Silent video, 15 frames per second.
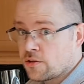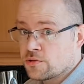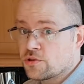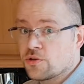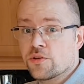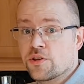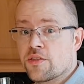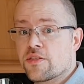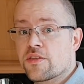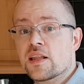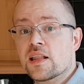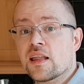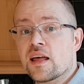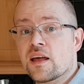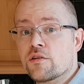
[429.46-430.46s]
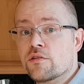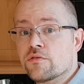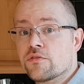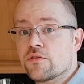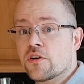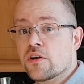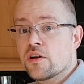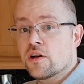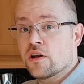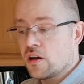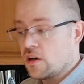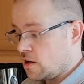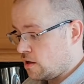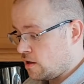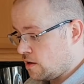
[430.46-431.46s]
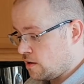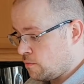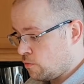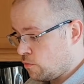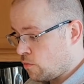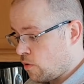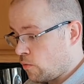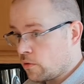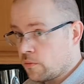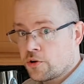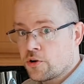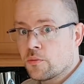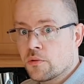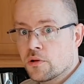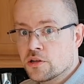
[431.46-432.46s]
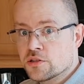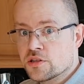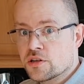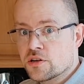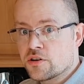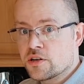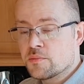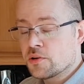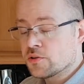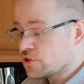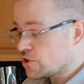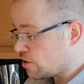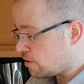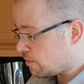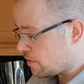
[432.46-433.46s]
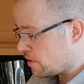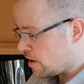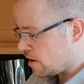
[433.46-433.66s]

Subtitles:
there was only a thin layer of what will become clotted cream on top,